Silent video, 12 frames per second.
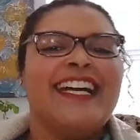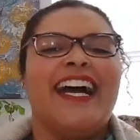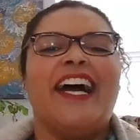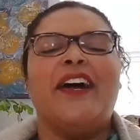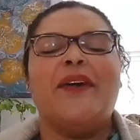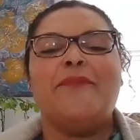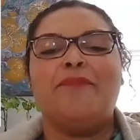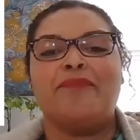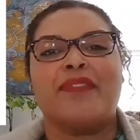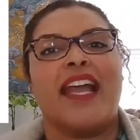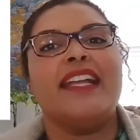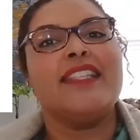
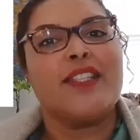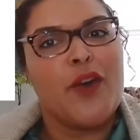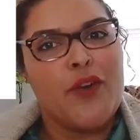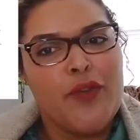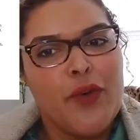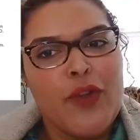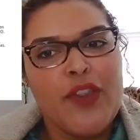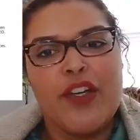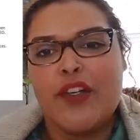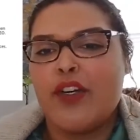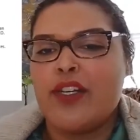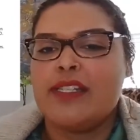and so forth
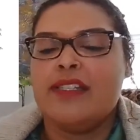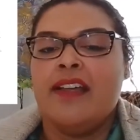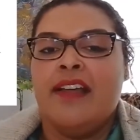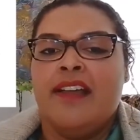across